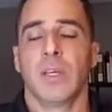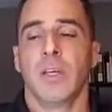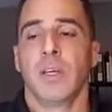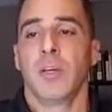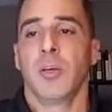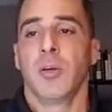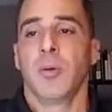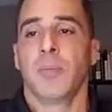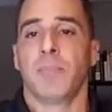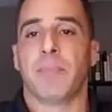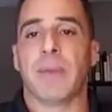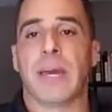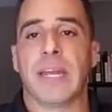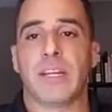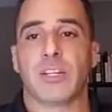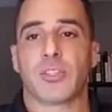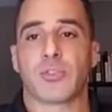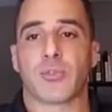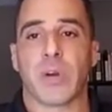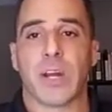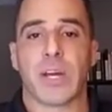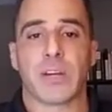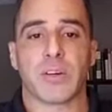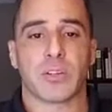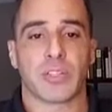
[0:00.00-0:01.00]
Managed
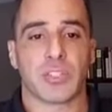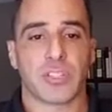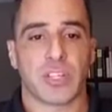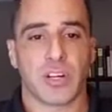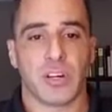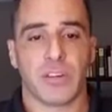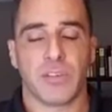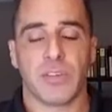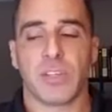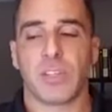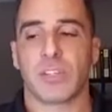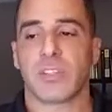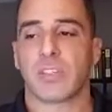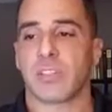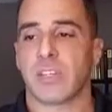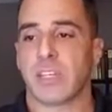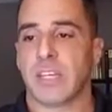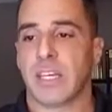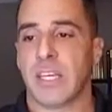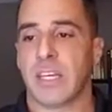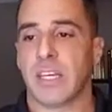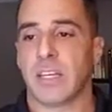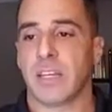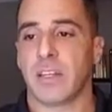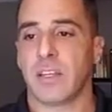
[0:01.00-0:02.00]
router service,
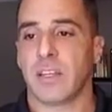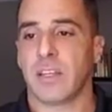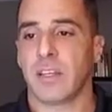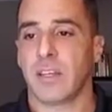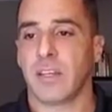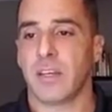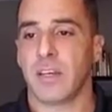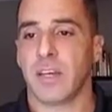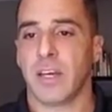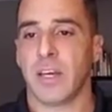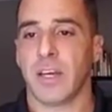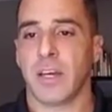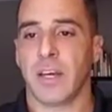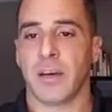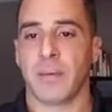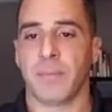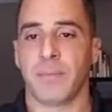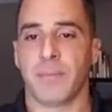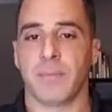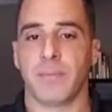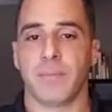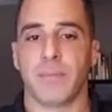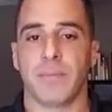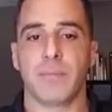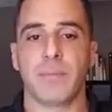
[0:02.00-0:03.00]
again,
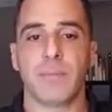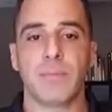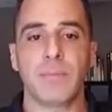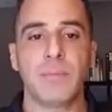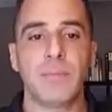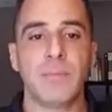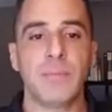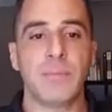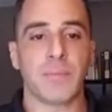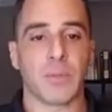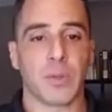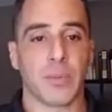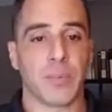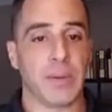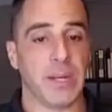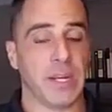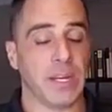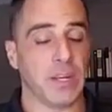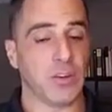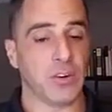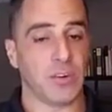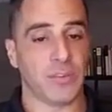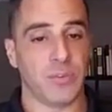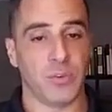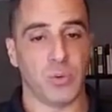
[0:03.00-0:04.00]

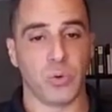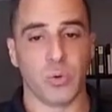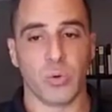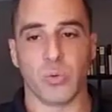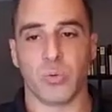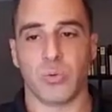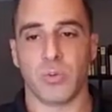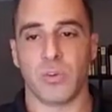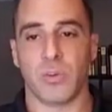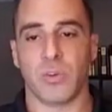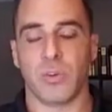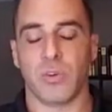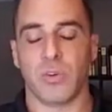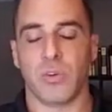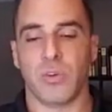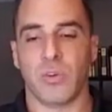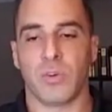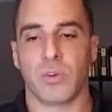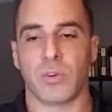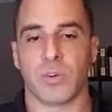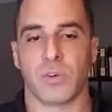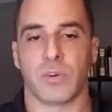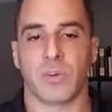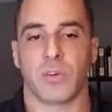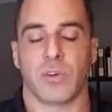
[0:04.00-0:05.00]
depending on if
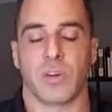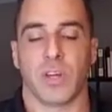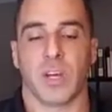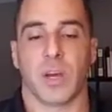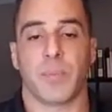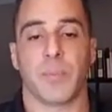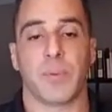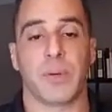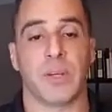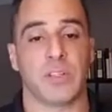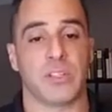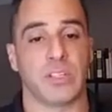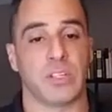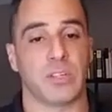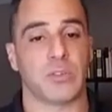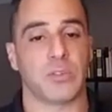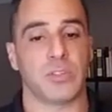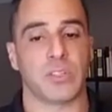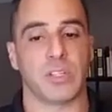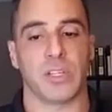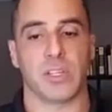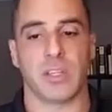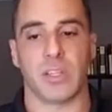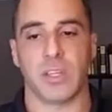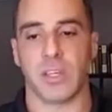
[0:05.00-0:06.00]
your company is
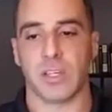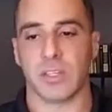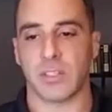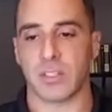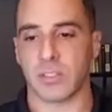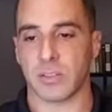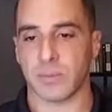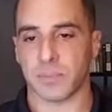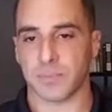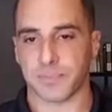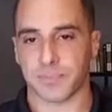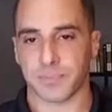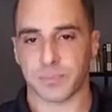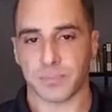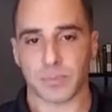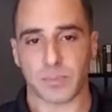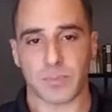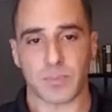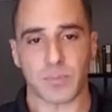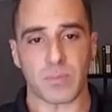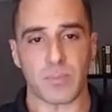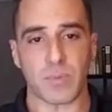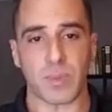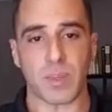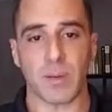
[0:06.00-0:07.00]
interested in this,
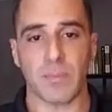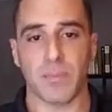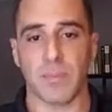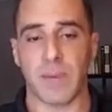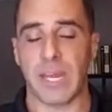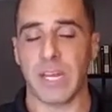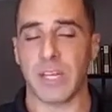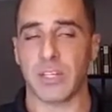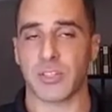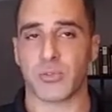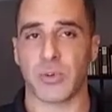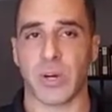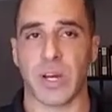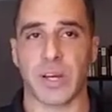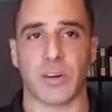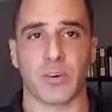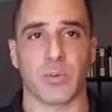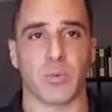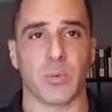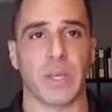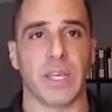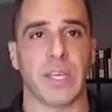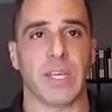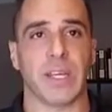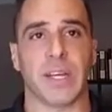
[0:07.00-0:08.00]
managed router,
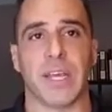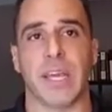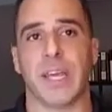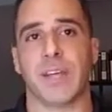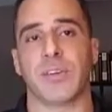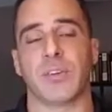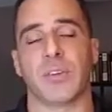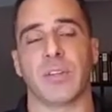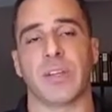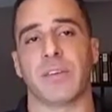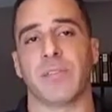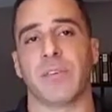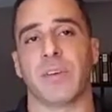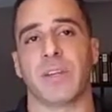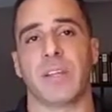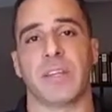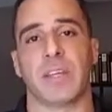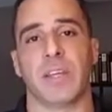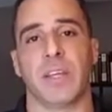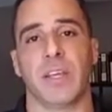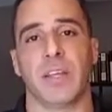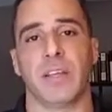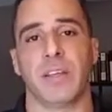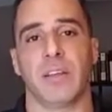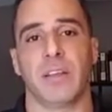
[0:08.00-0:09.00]
we can handle
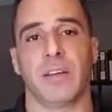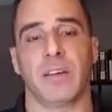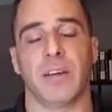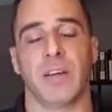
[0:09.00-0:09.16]
everything